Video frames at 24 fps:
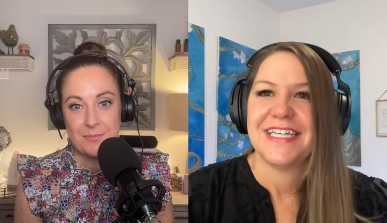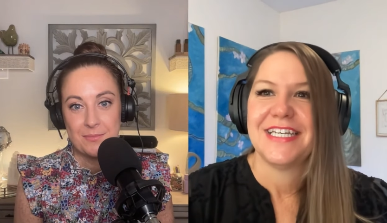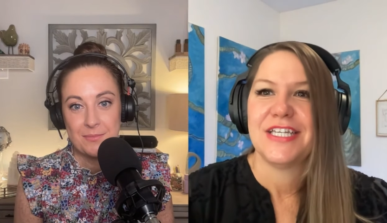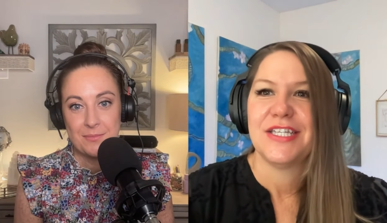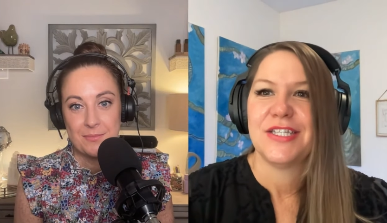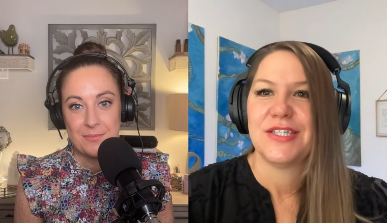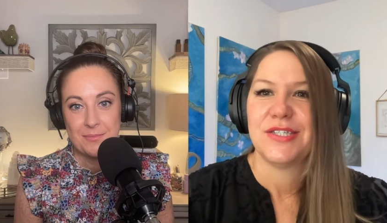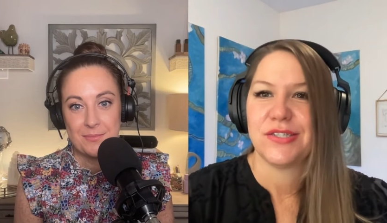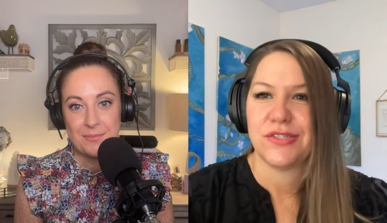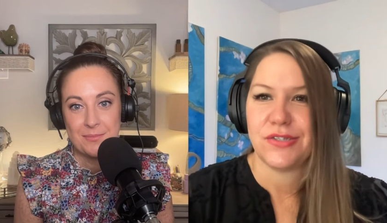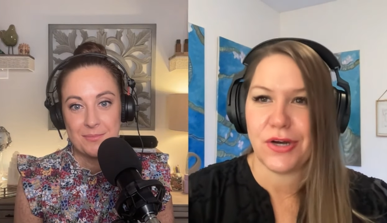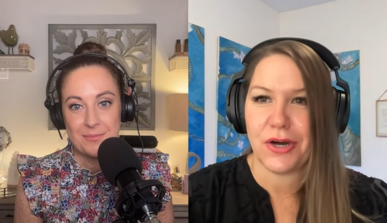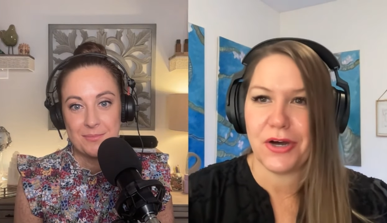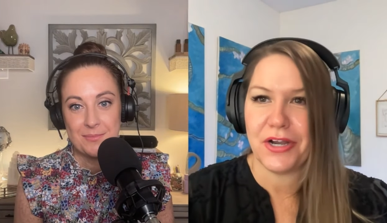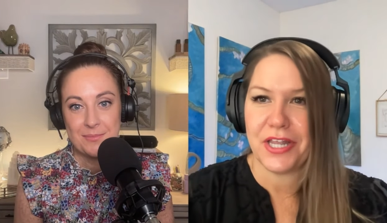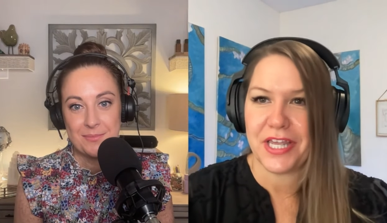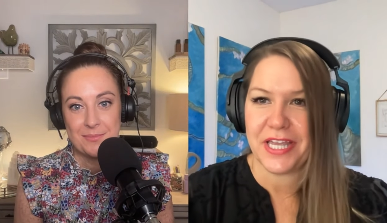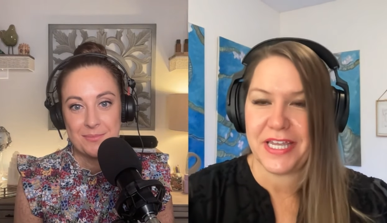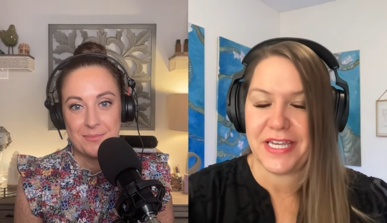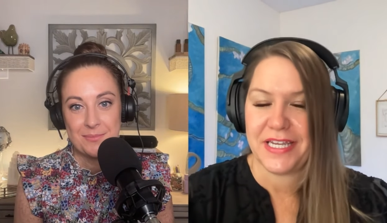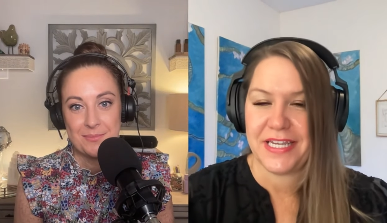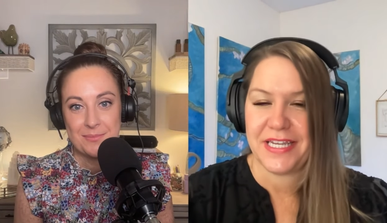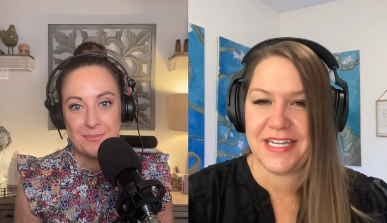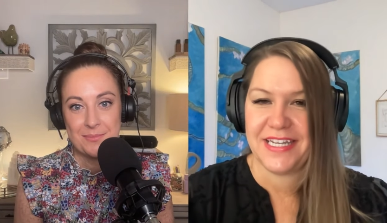
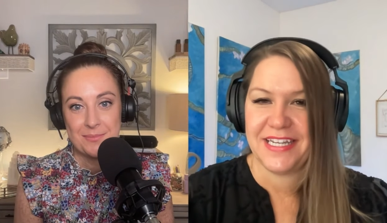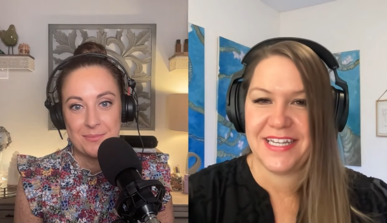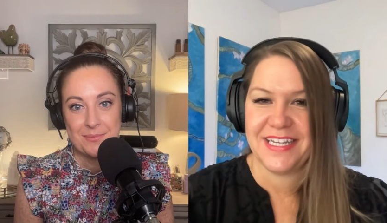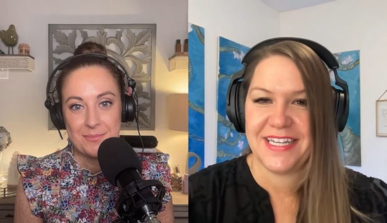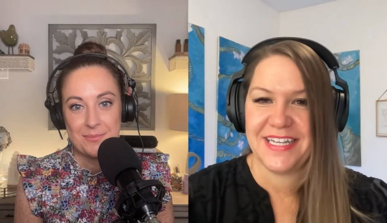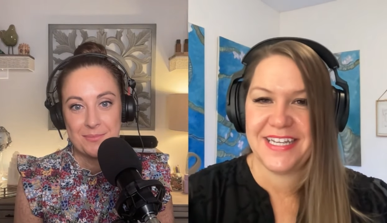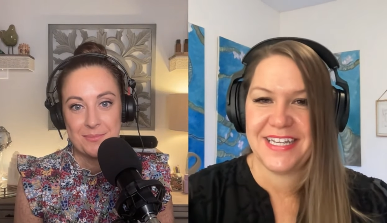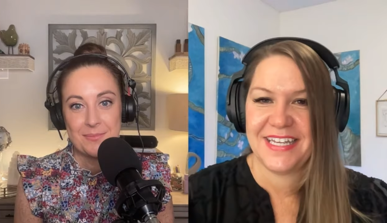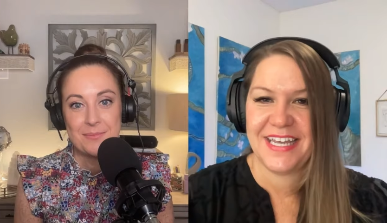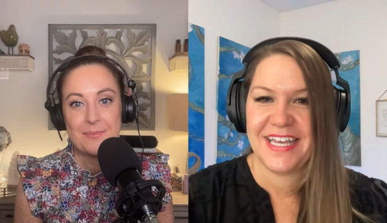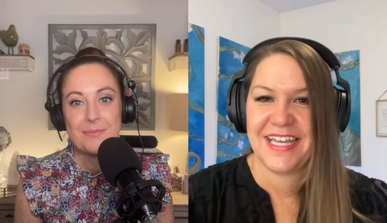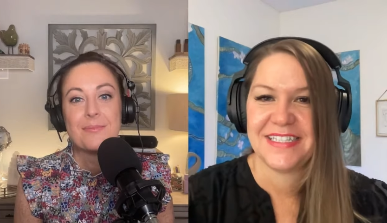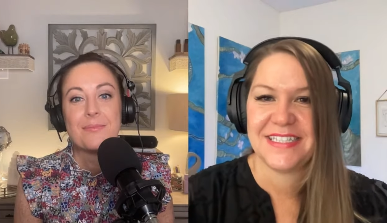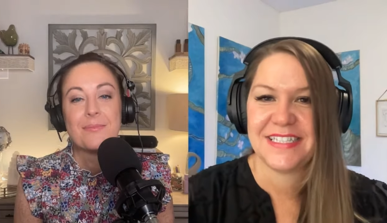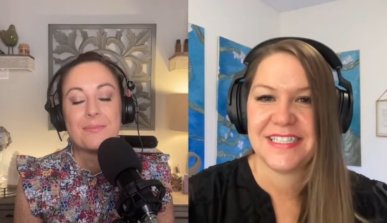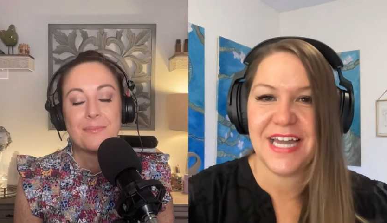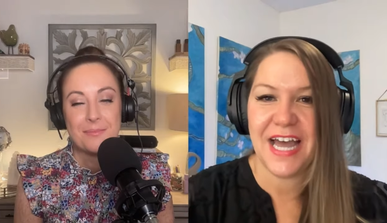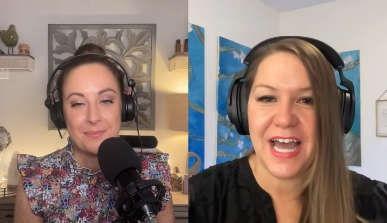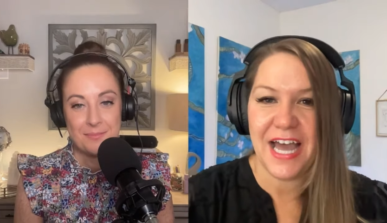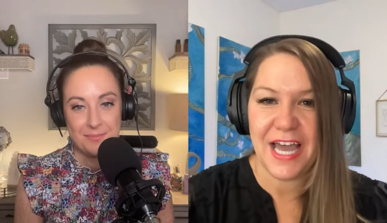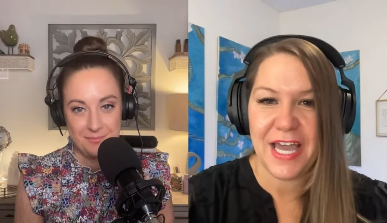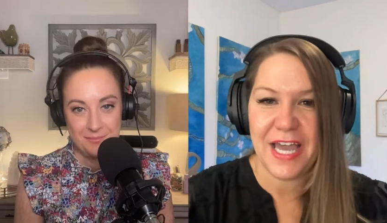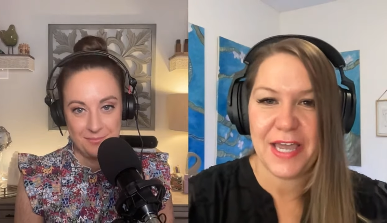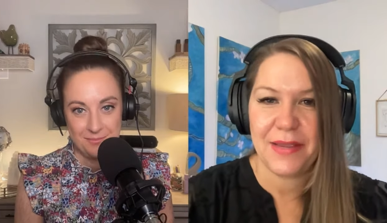Speaker 1: started. It's
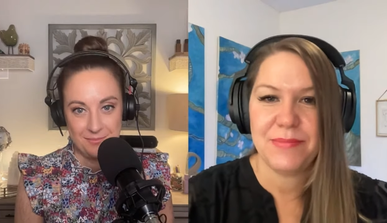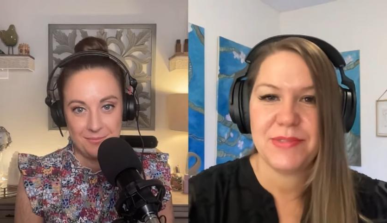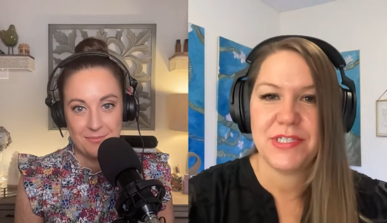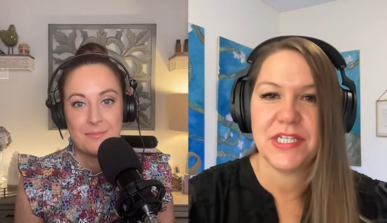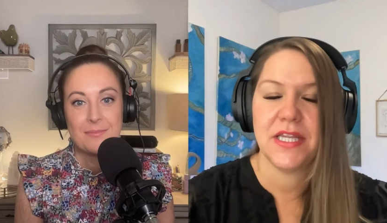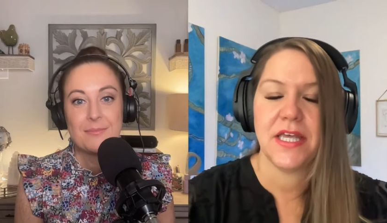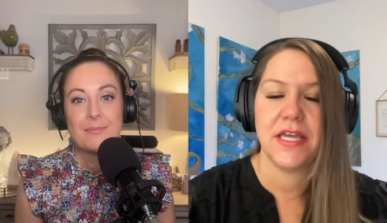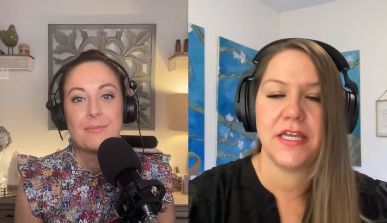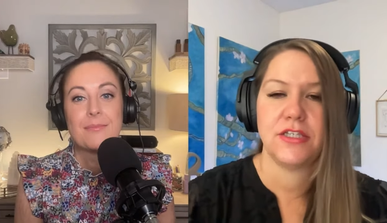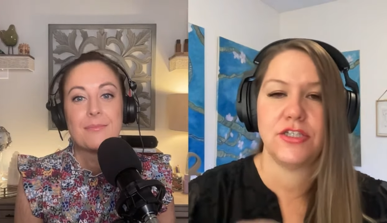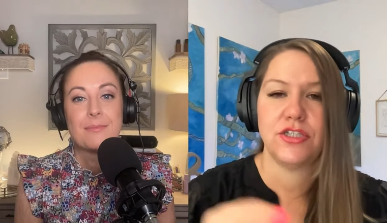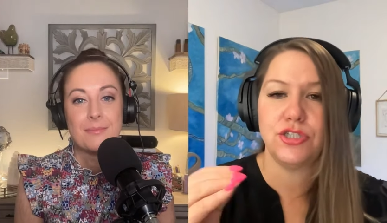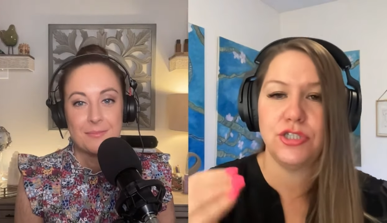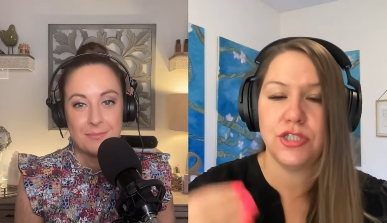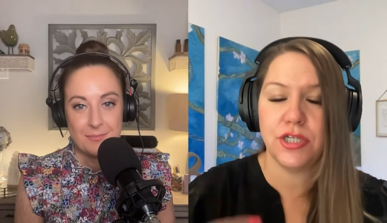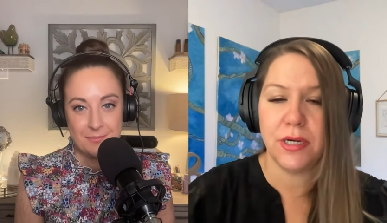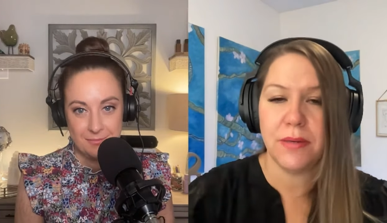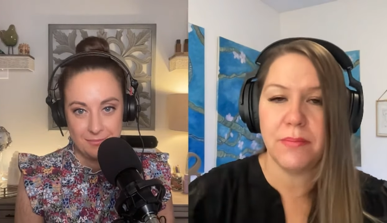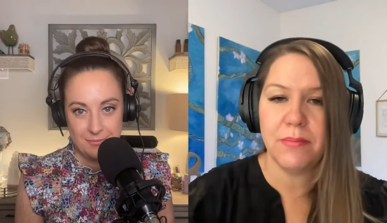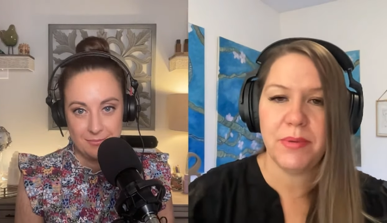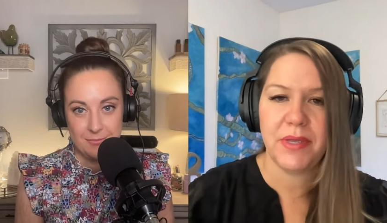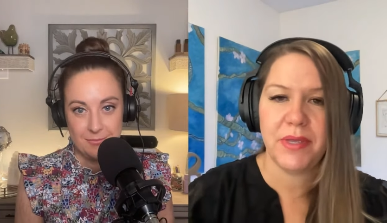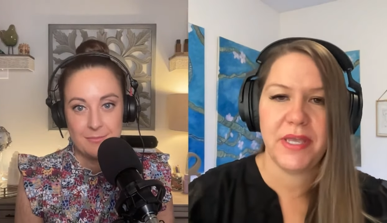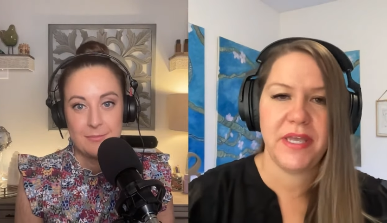time to like
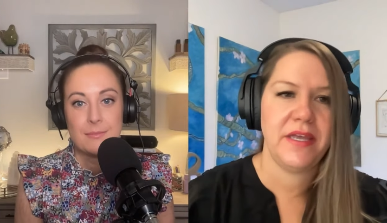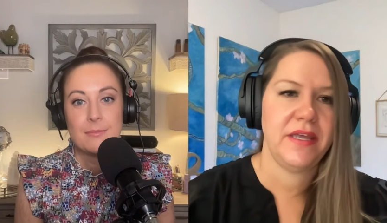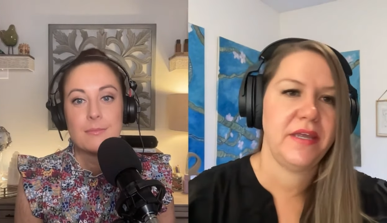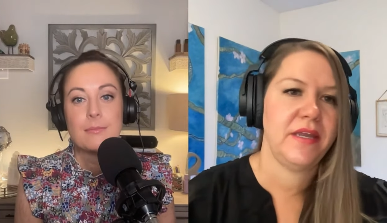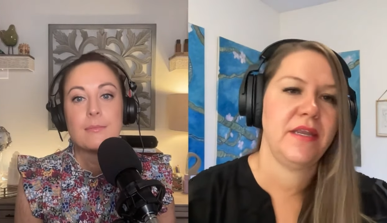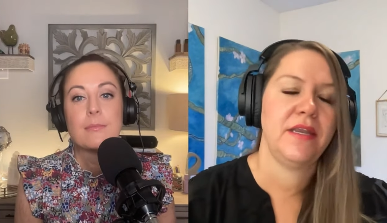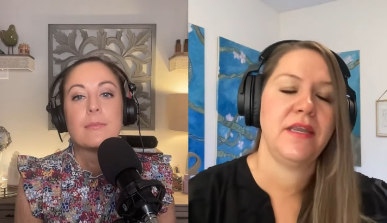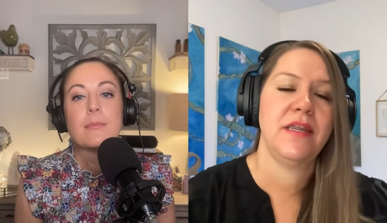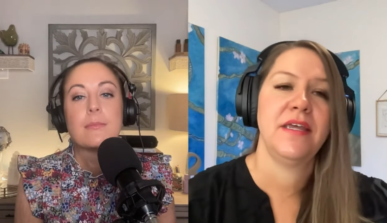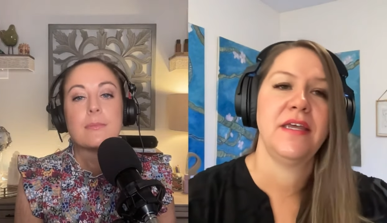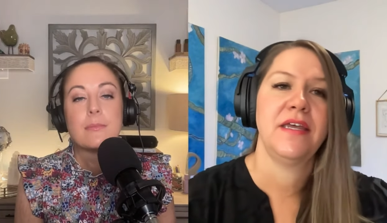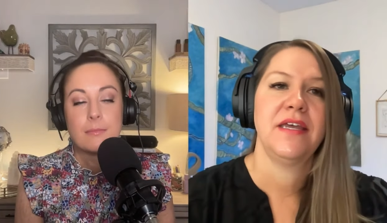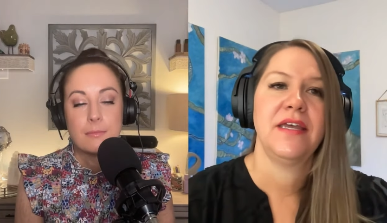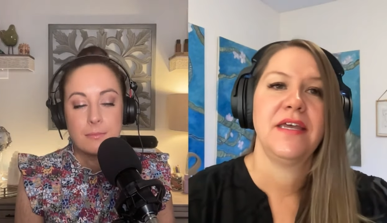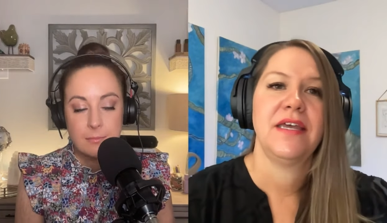jump in,